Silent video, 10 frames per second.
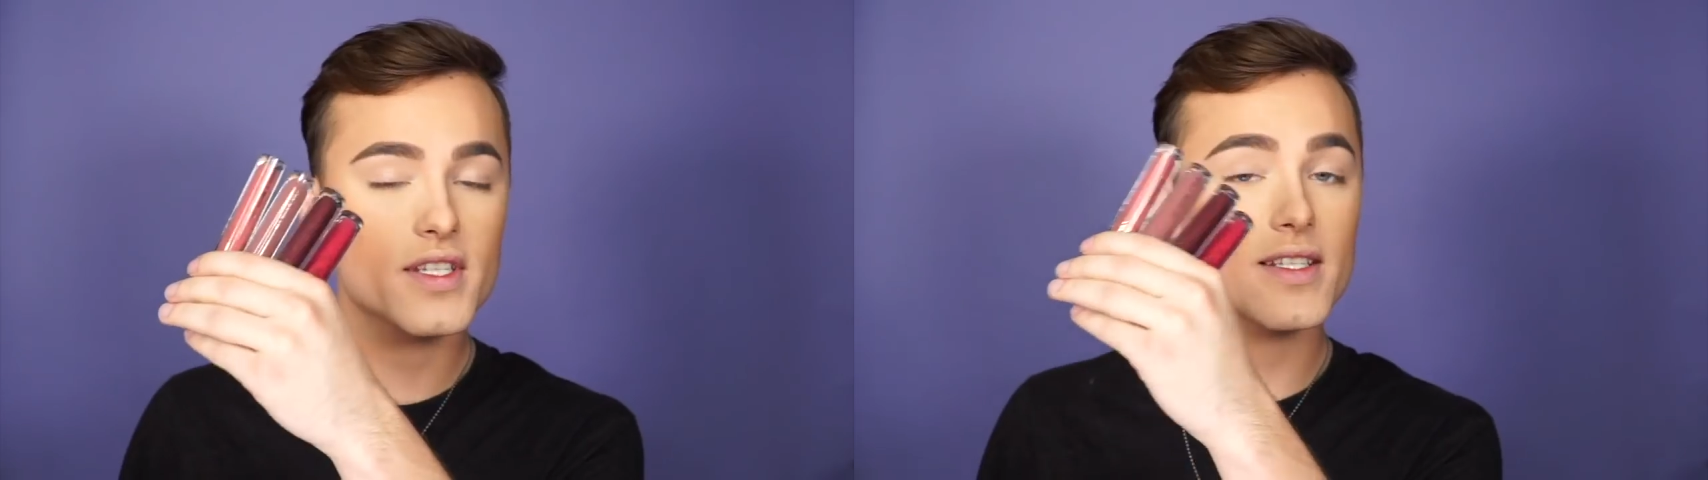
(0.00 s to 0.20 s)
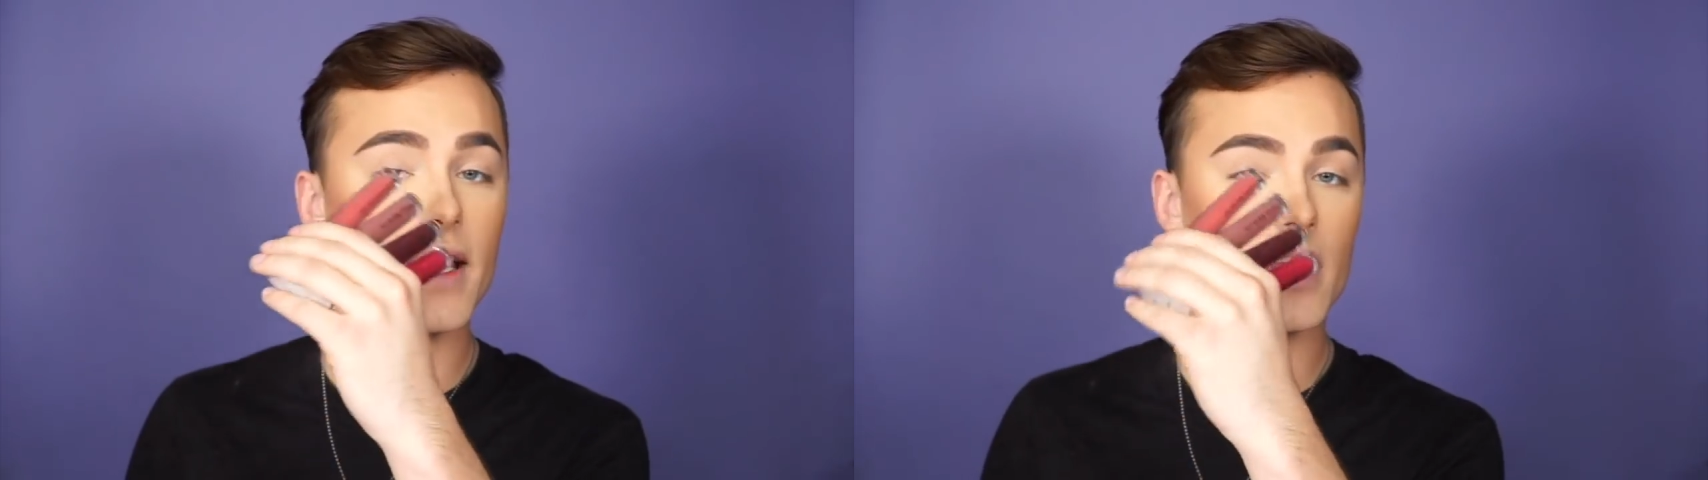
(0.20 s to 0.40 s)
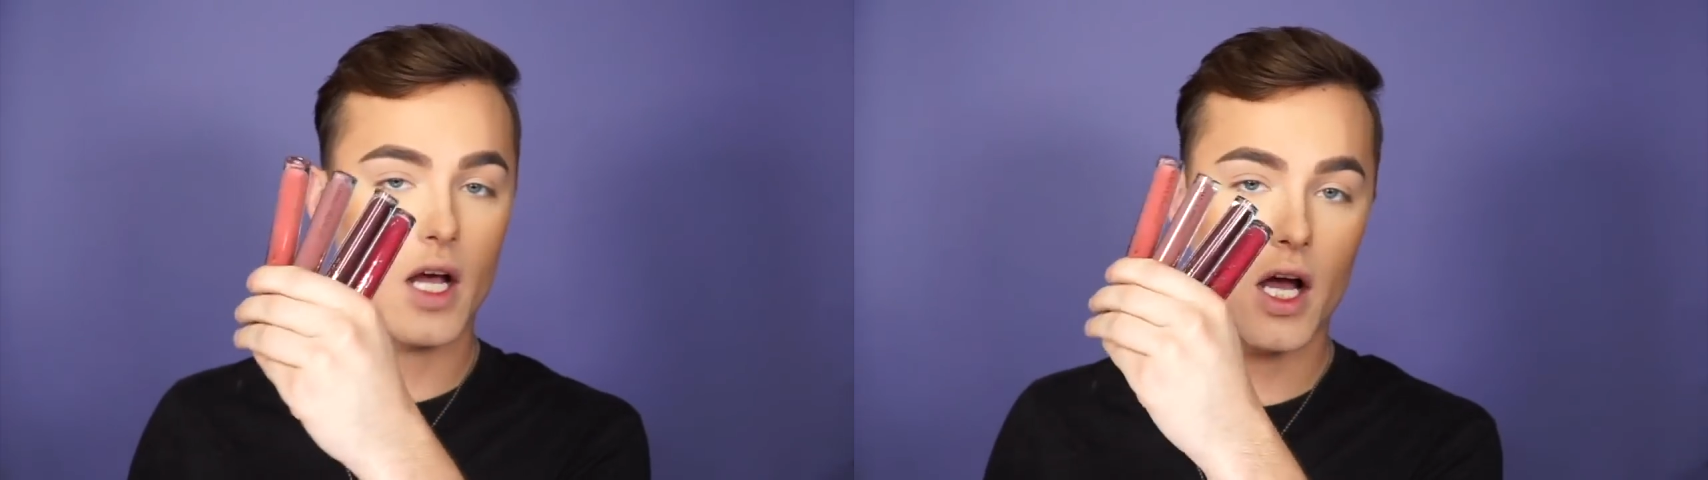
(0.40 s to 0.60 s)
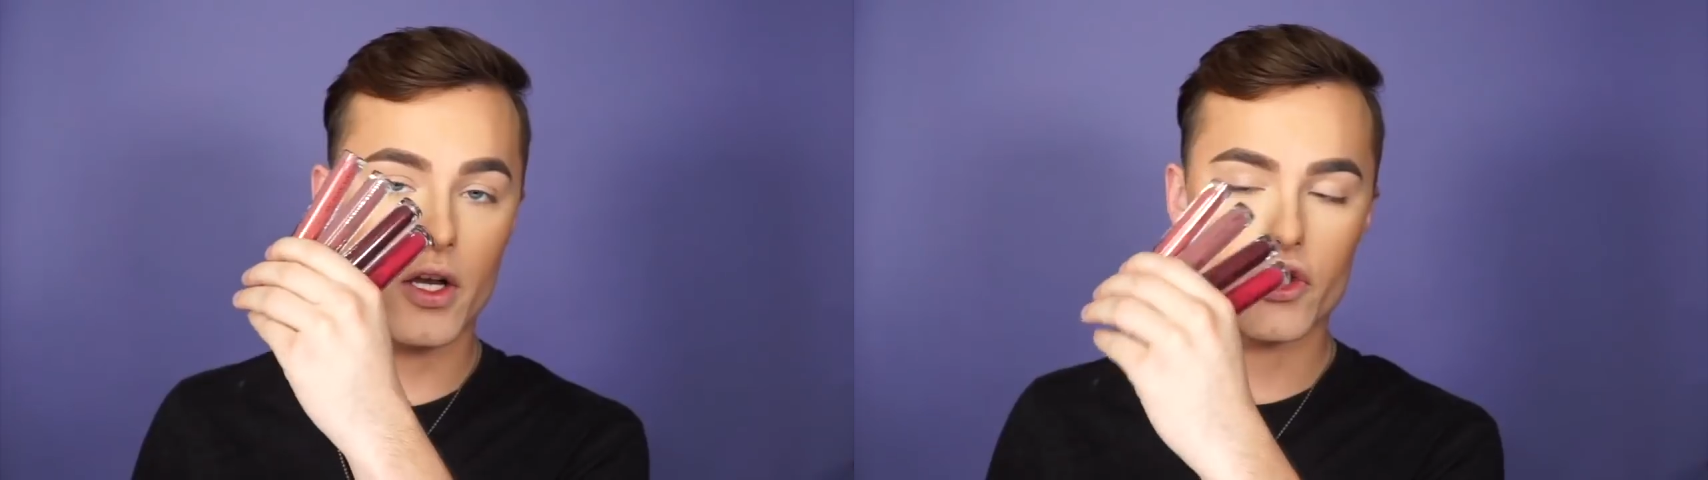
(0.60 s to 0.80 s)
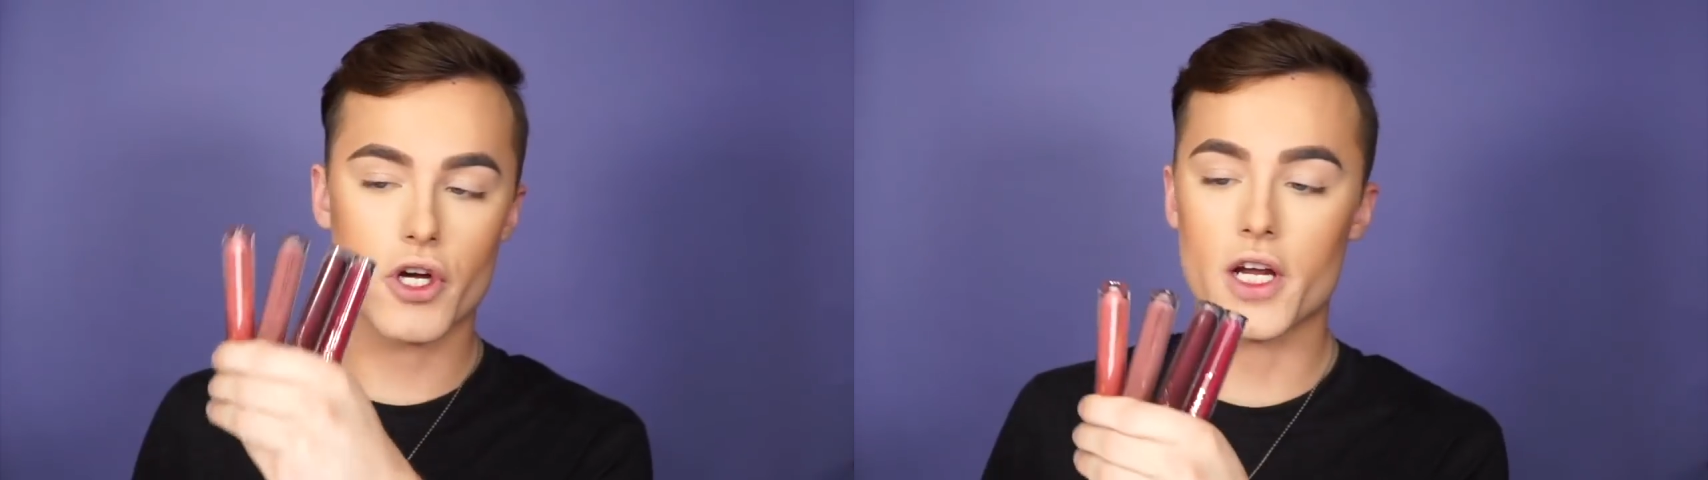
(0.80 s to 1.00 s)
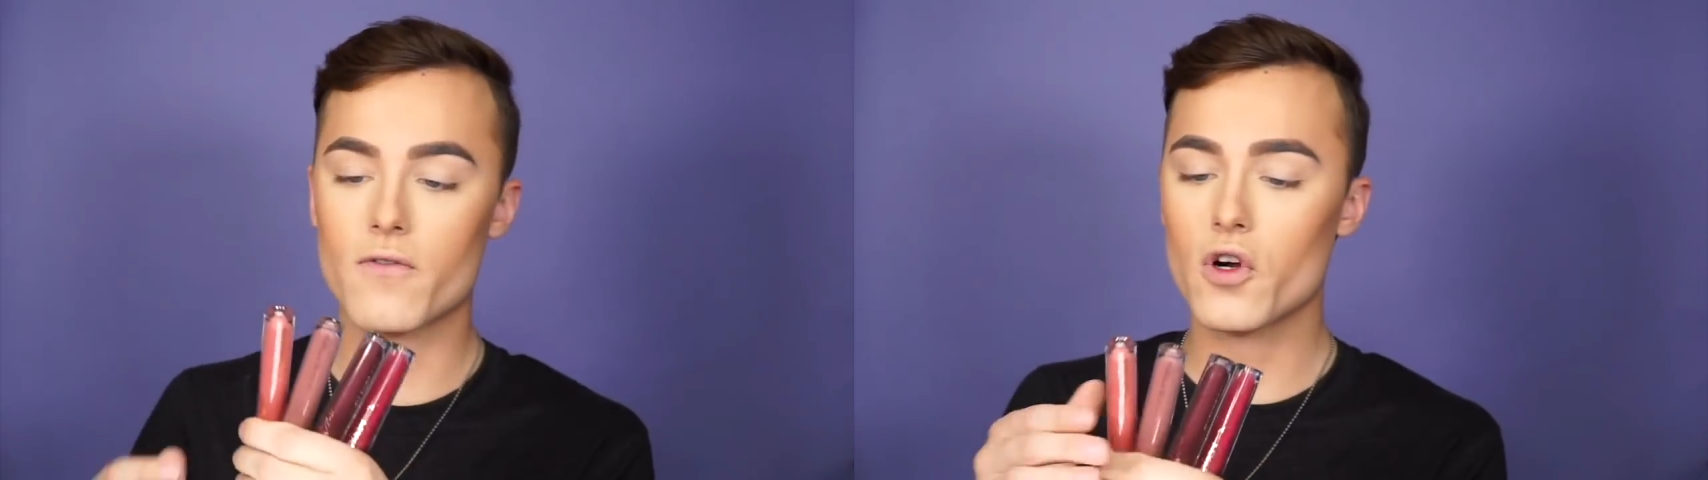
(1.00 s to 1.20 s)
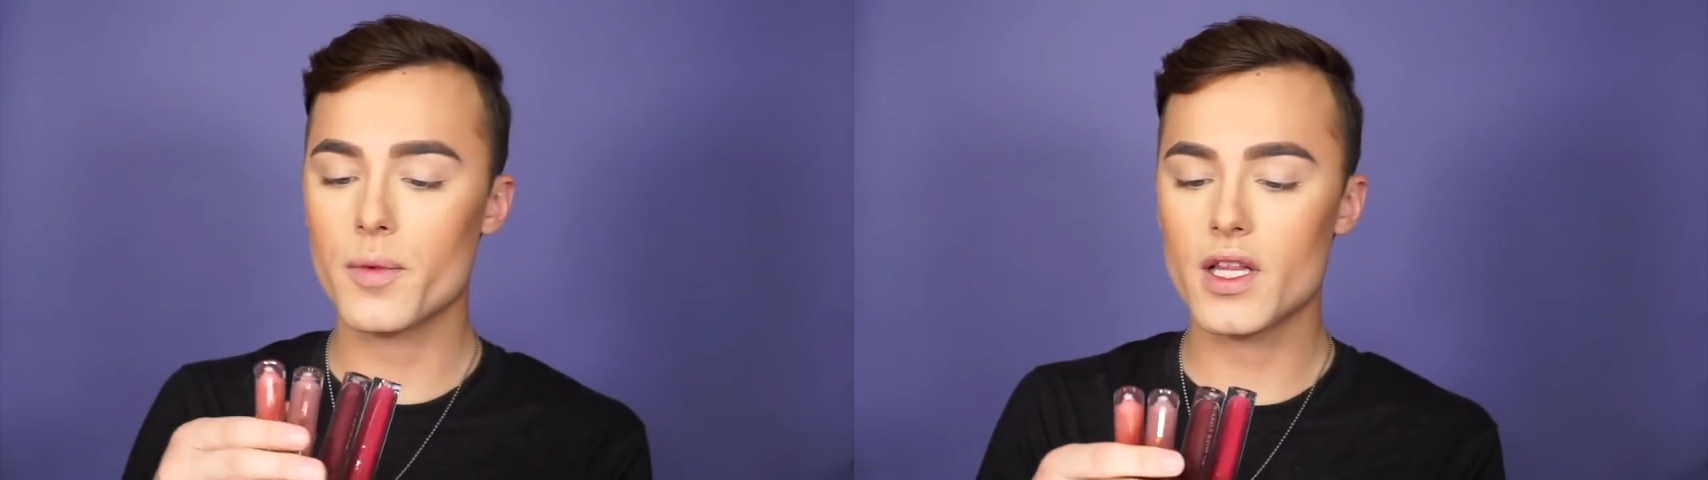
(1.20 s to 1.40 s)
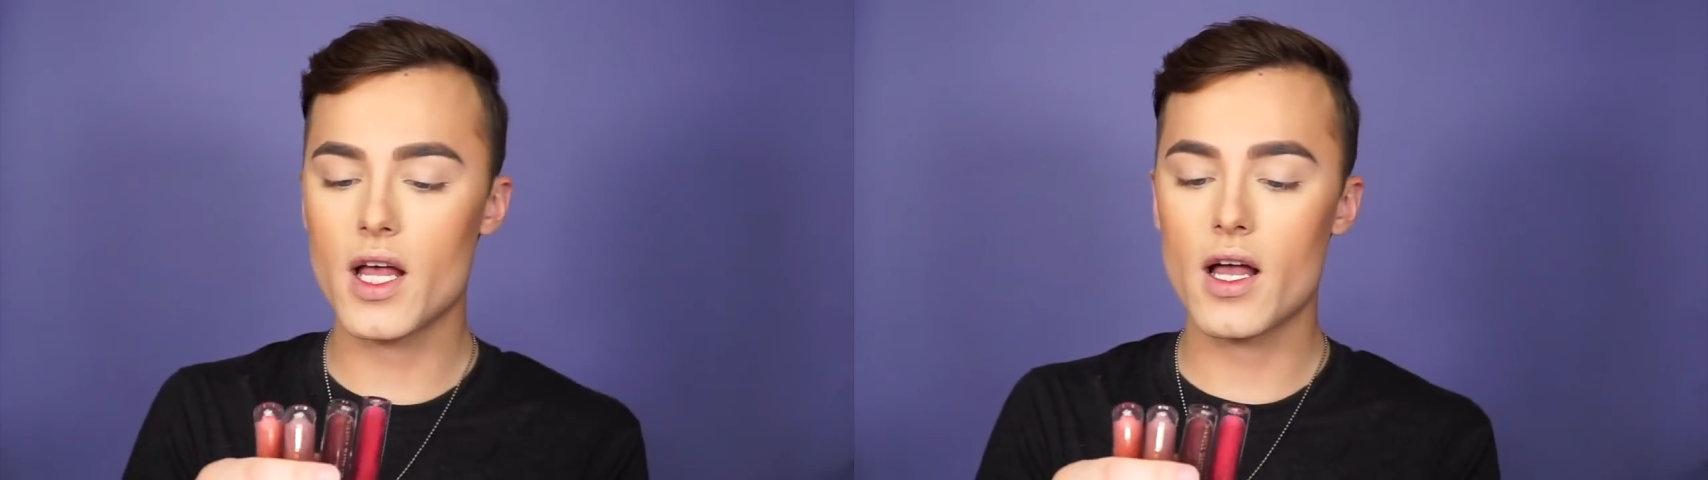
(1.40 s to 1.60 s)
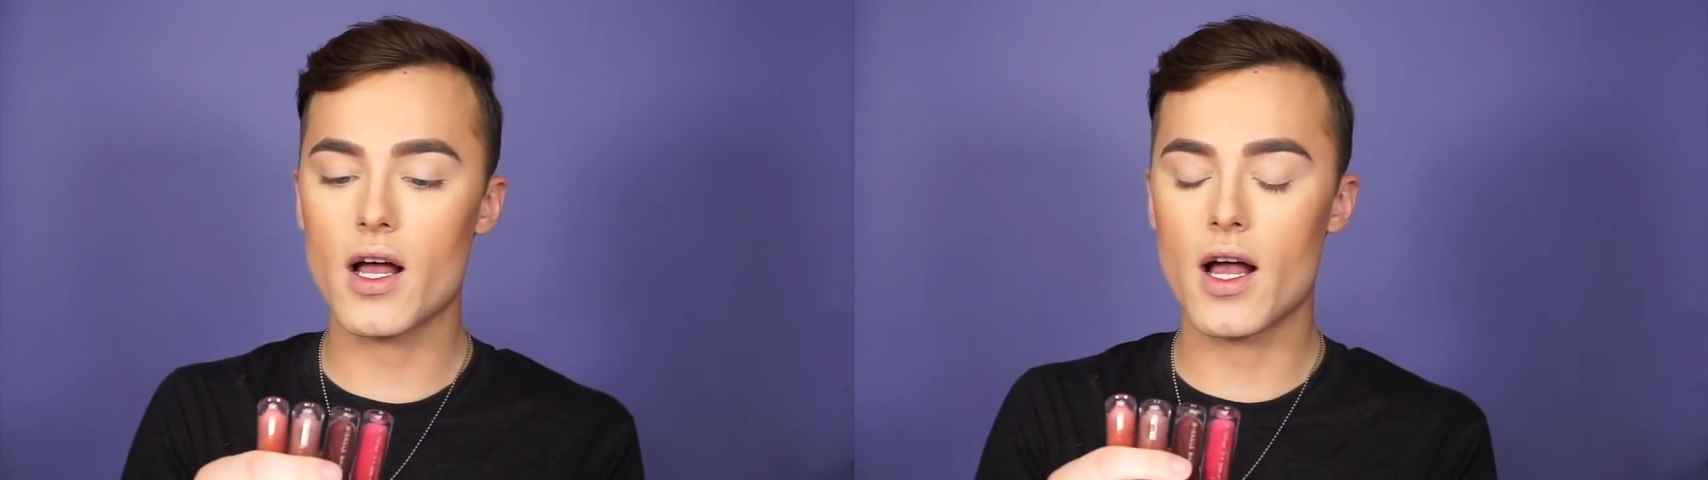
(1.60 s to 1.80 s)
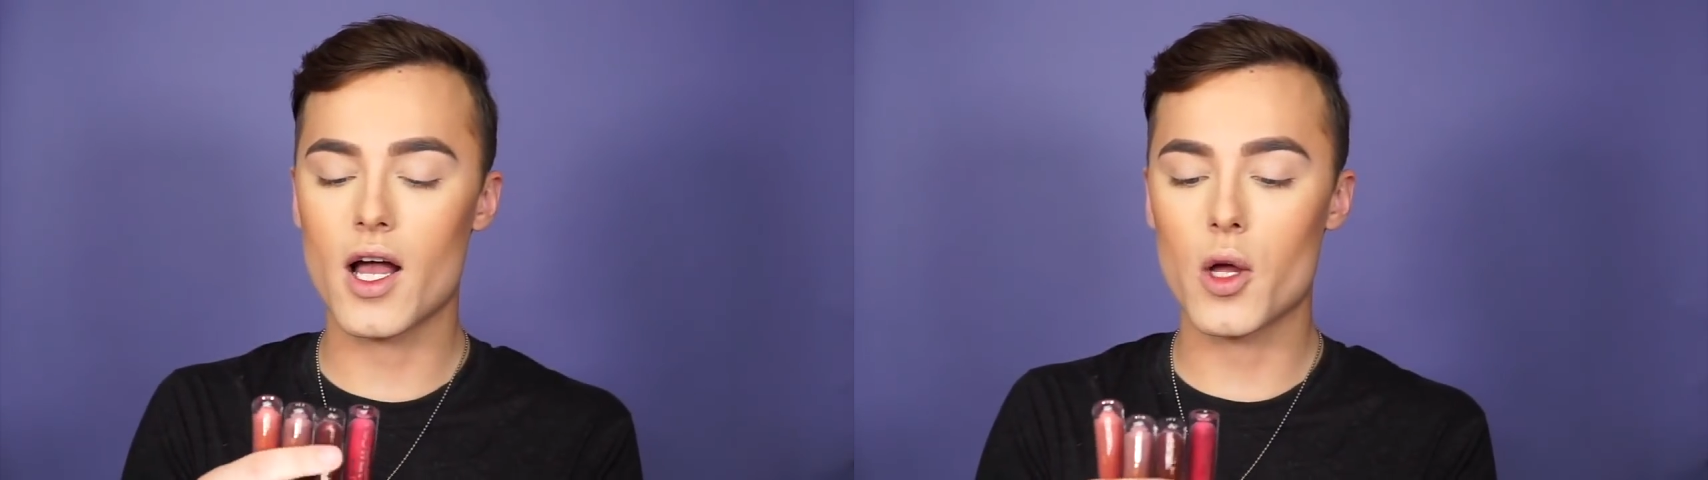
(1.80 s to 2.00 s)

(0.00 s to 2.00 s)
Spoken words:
This is a non-drying formula.